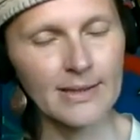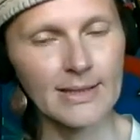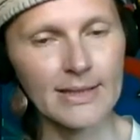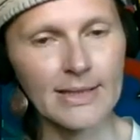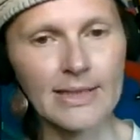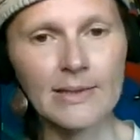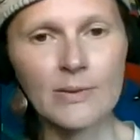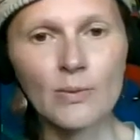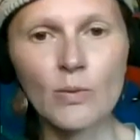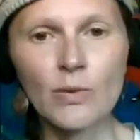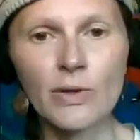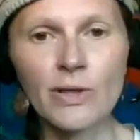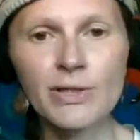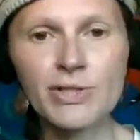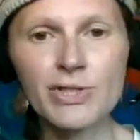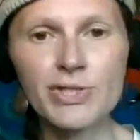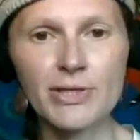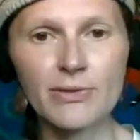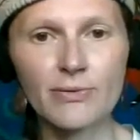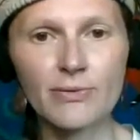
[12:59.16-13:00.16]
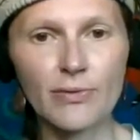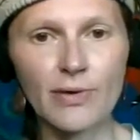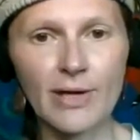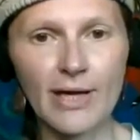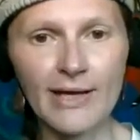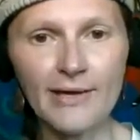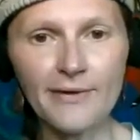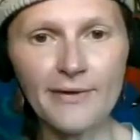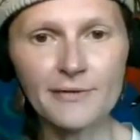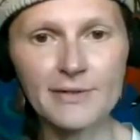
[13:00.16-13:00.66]
And once she
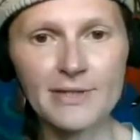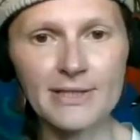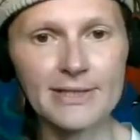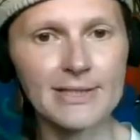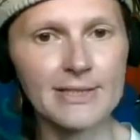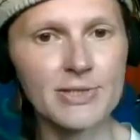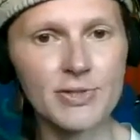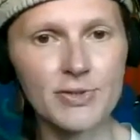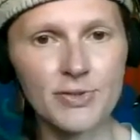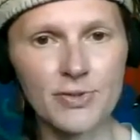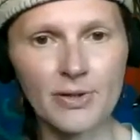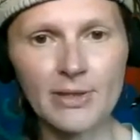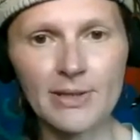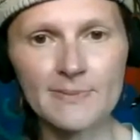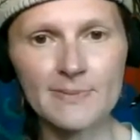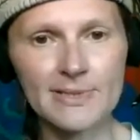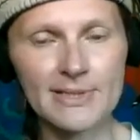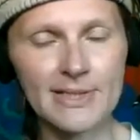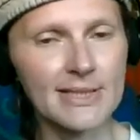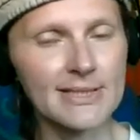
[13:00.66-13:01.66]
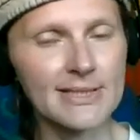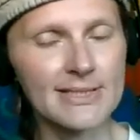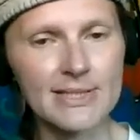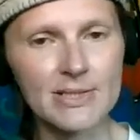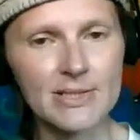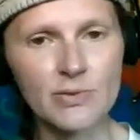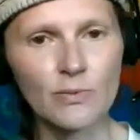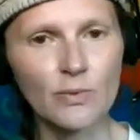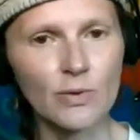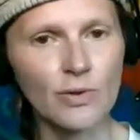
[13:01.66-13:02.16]
arrived there, the
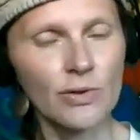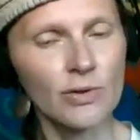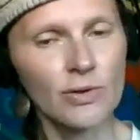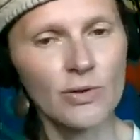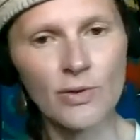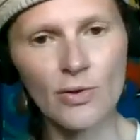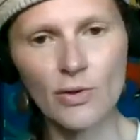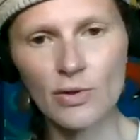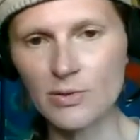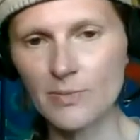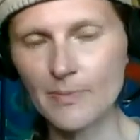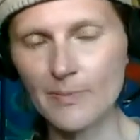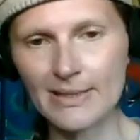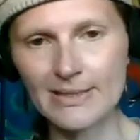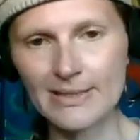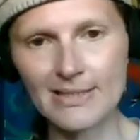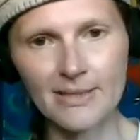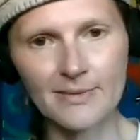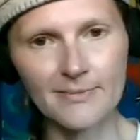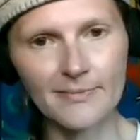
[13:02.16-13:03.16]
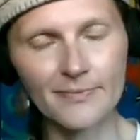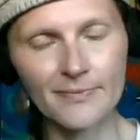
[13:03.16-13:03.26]
circumstances were not better